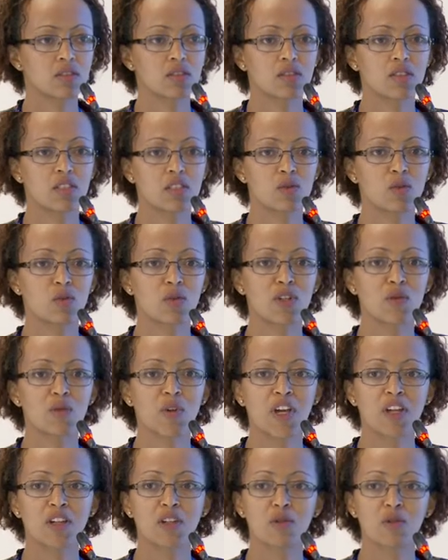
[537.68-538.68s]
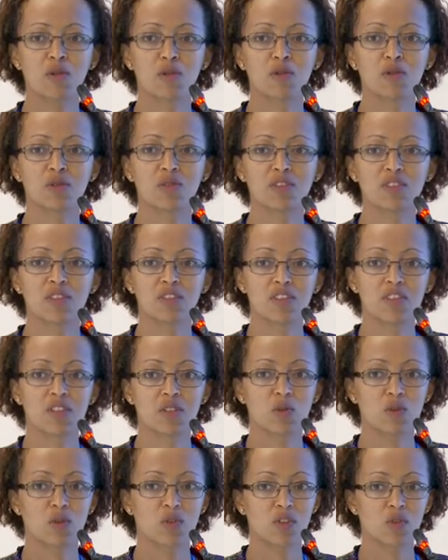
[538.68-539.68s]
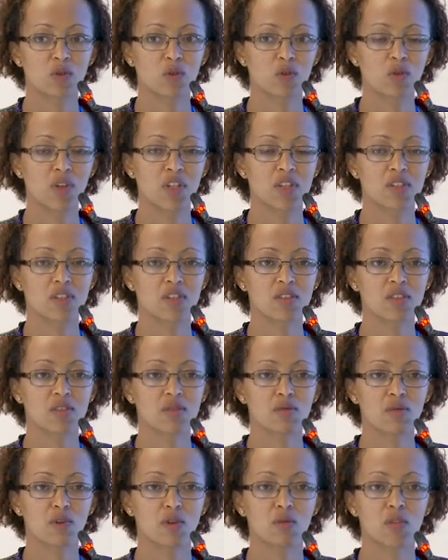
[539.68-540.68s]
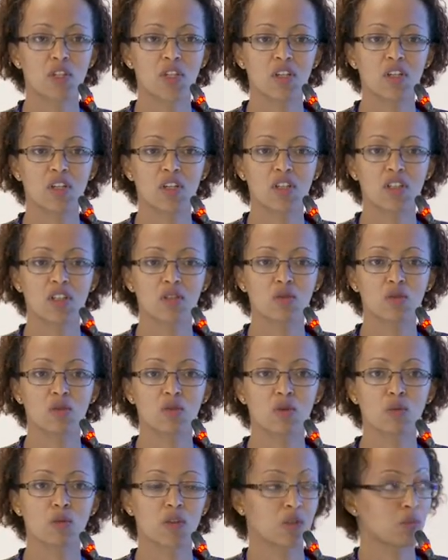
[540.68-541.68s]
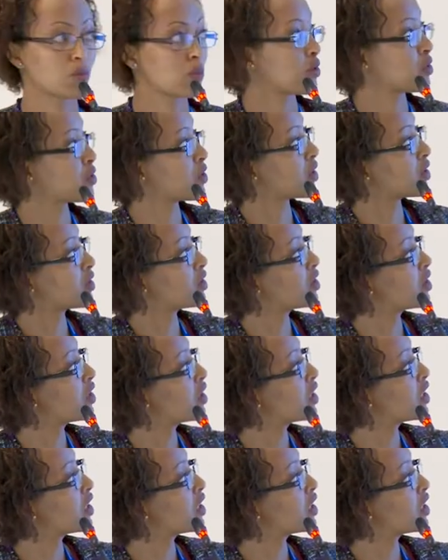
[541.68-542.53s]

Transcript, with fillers: Just to remind you, these were the two lessons from the Learning to Compete project.